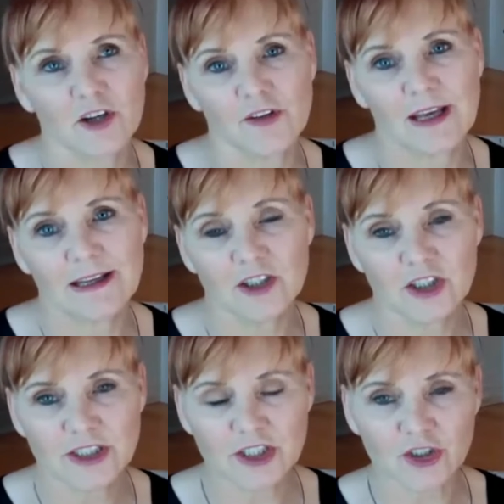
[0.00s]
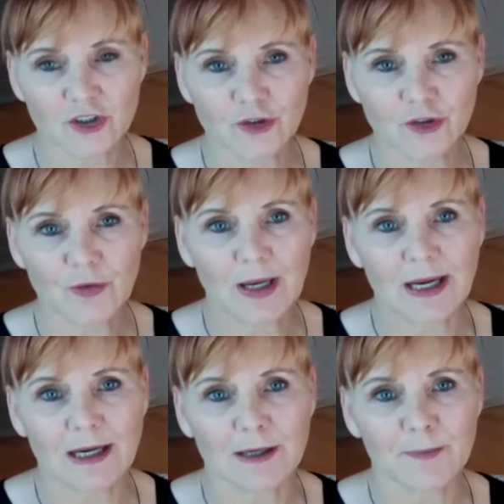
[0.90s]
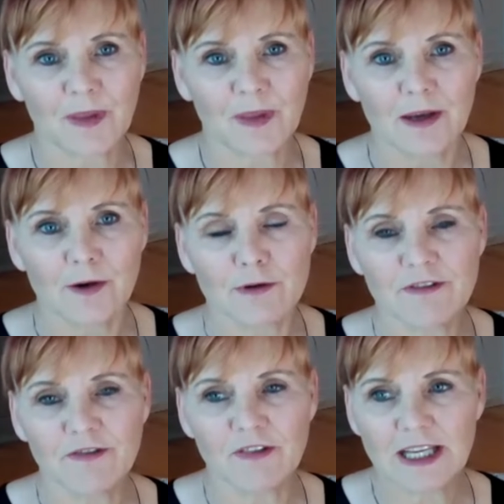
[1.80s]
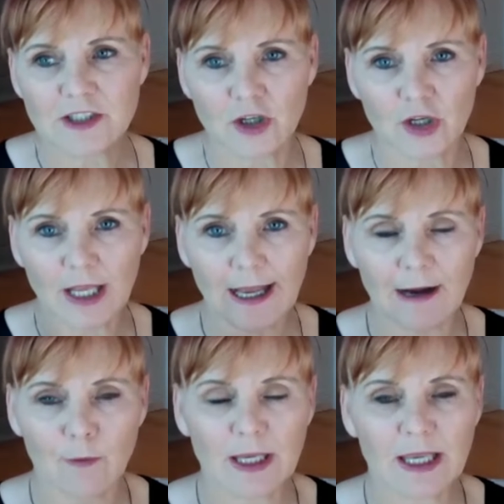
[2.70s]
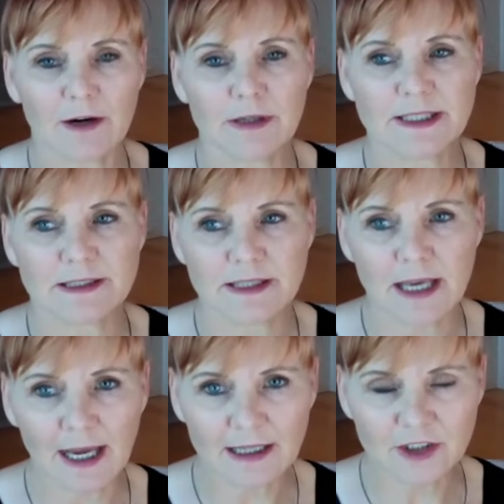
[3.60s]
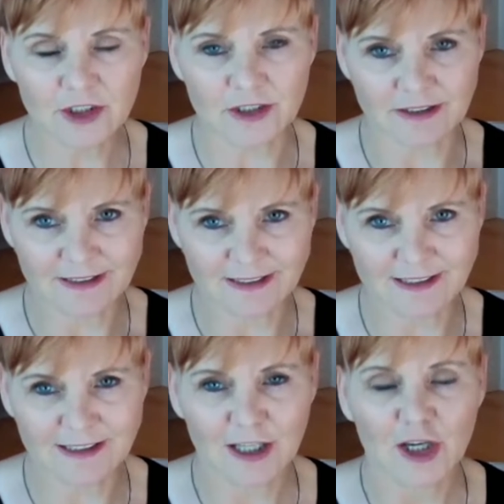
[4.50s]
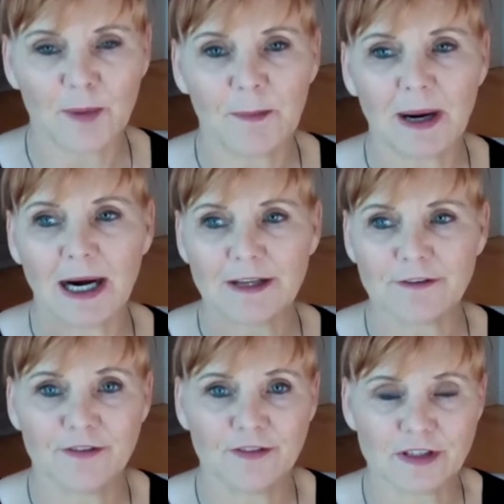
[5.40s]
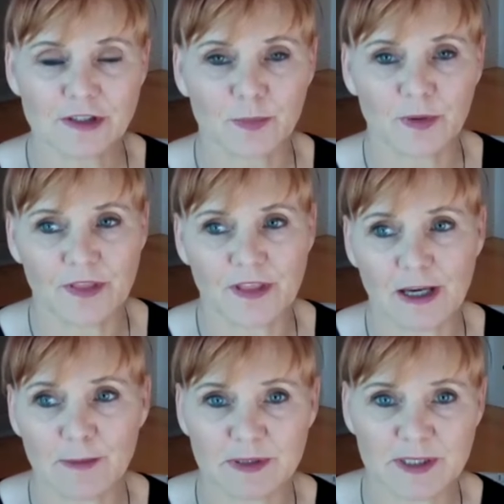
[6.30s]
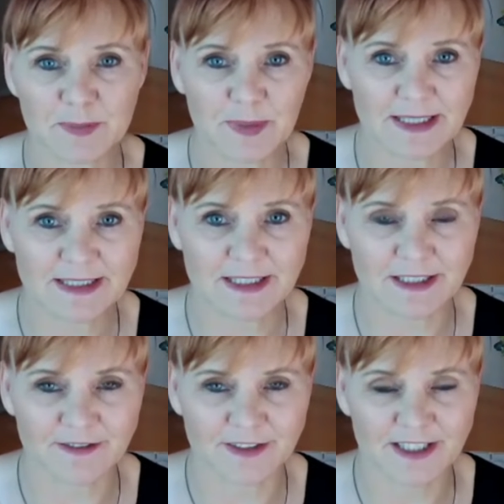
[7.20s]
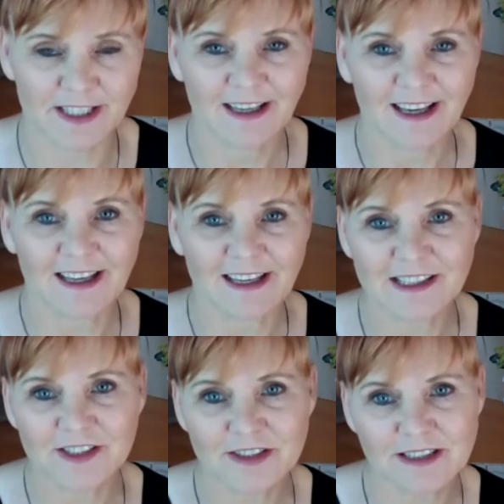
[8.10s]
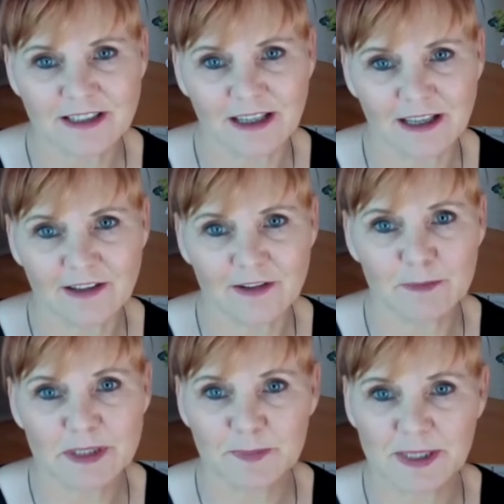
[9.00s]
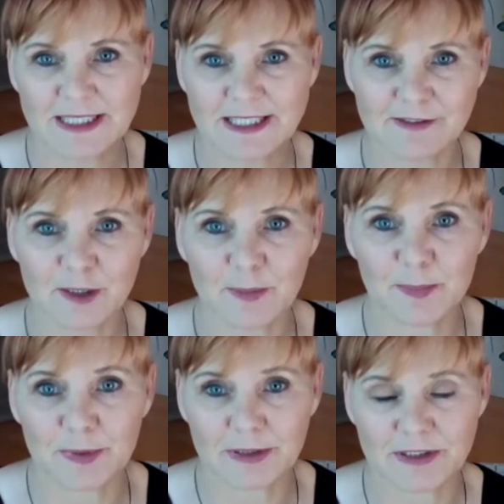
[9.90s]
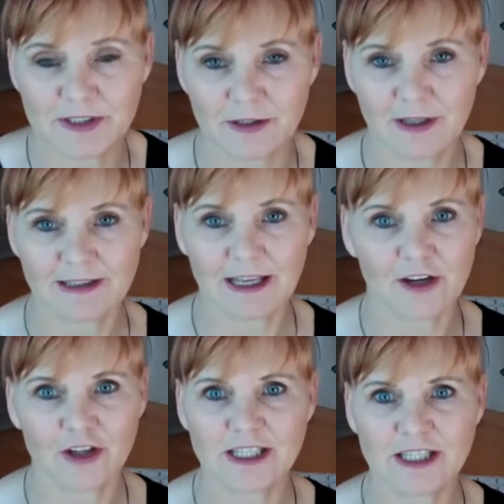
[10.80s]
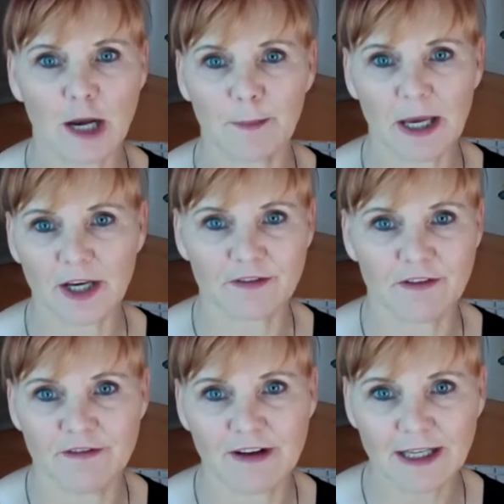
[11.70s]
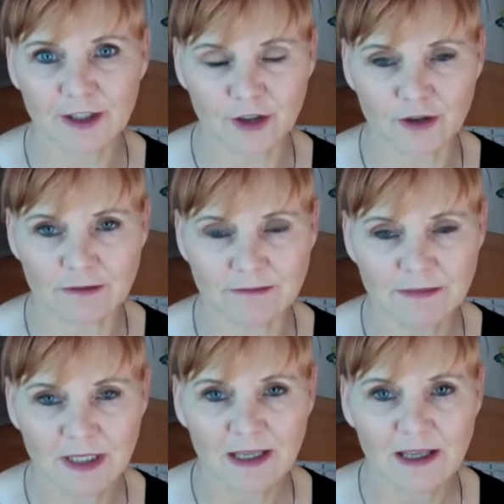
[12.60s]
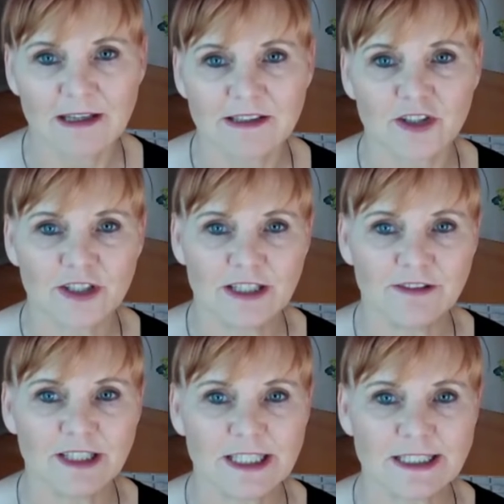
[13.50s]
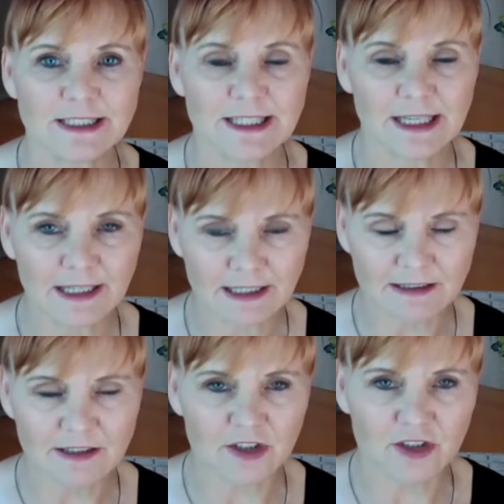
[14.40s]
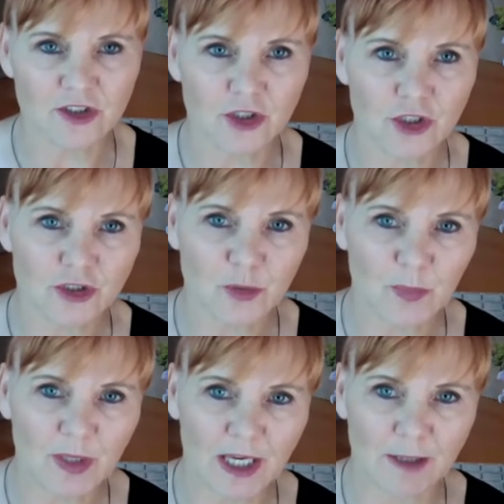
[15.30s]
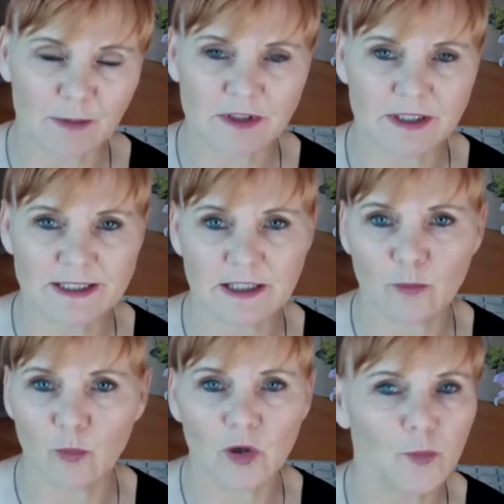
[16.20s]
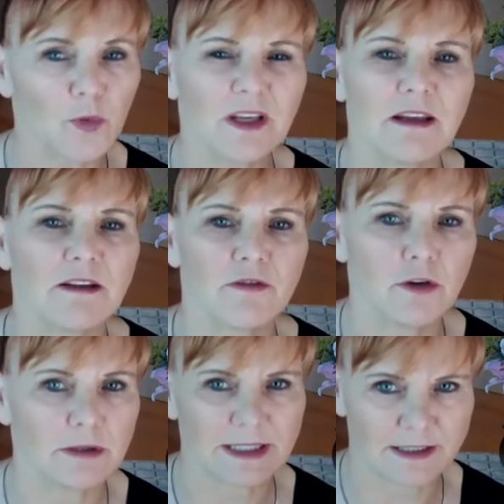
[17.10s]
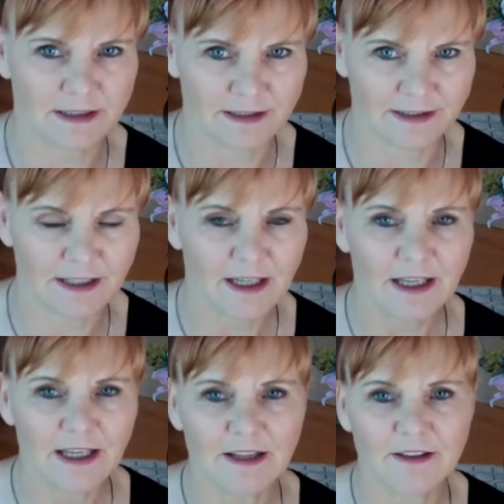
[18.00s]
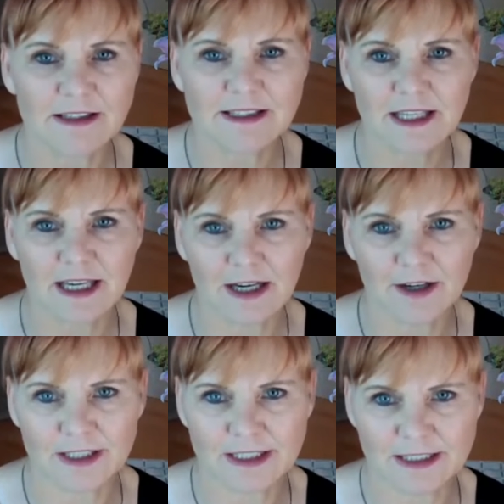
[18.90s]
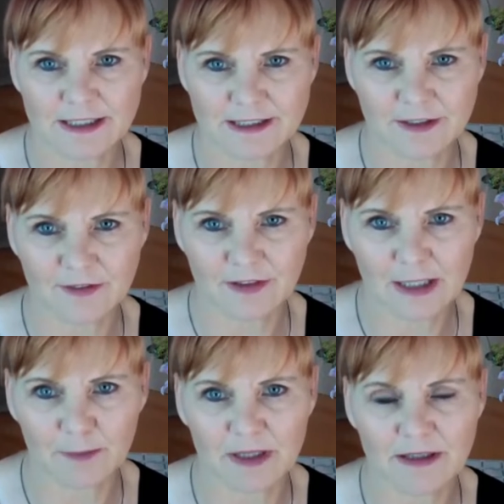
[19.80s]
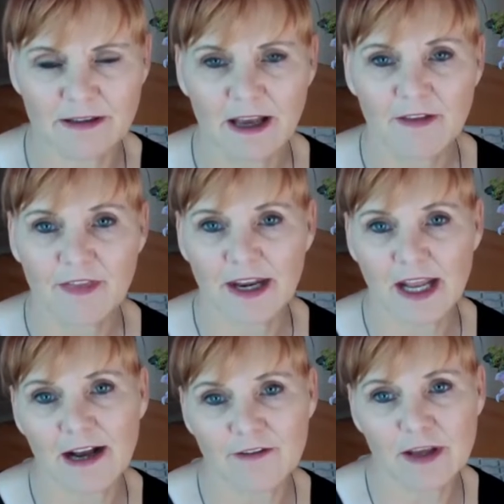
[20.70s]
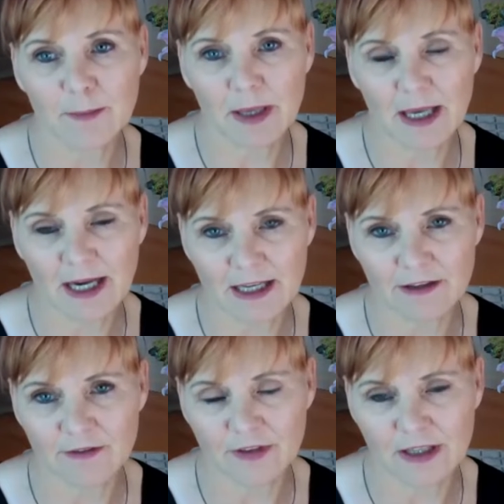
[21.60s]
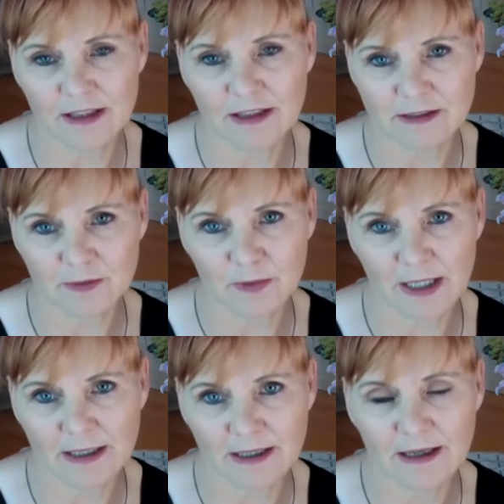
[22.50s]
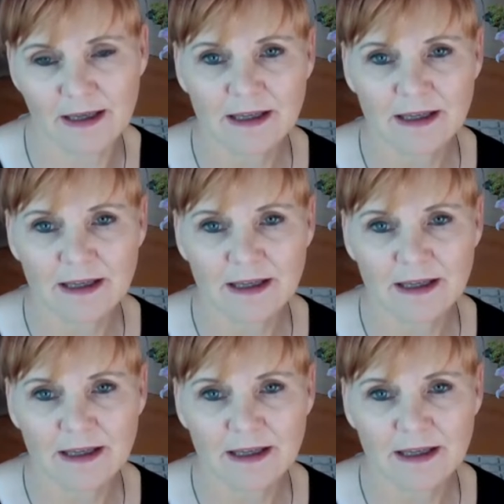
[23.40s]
so they learn to reflect on how a character's actions might fit with their perspectives. And as you say, the perspectives are built, they don't come out of a vacuum. So even in a text, the students will be able to see what were the influences in this character's development that have them behave in this way.